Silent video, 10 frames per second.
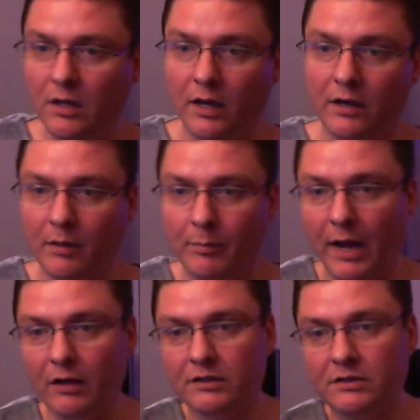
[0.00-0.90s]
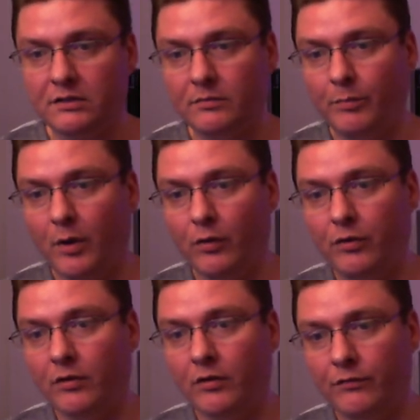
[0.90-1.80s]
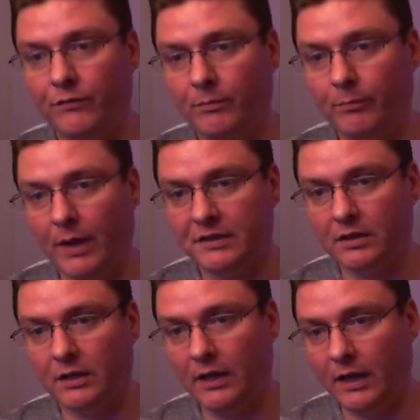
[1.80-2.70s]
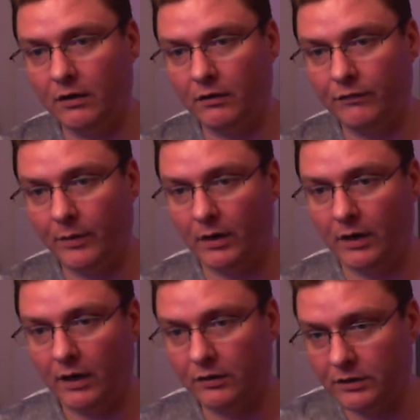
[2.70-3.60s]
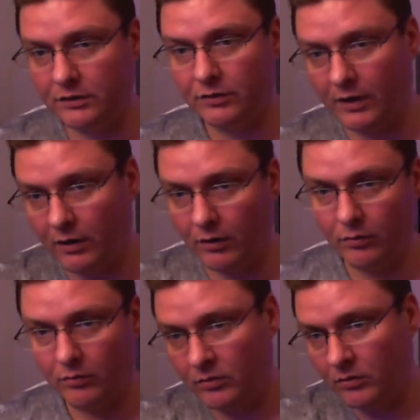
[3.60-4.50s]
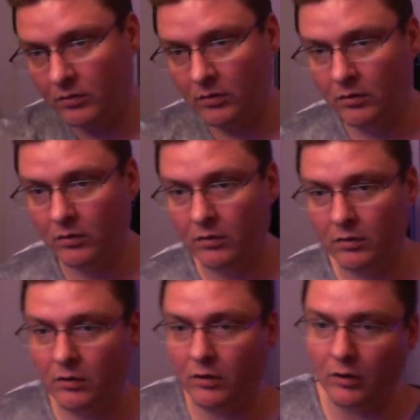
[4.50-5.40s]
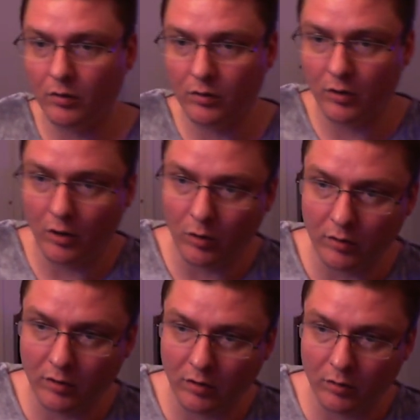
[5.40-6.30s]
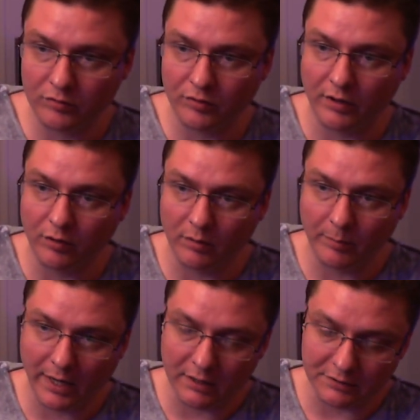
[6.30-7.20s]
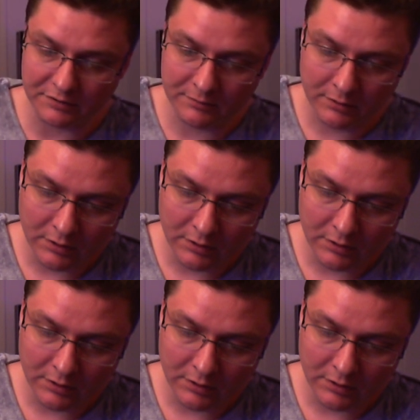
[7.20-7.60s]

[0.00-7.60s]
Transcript: and you can balance both your masculine and your feminine energy so they don't, you know, go go so they don't imbalance.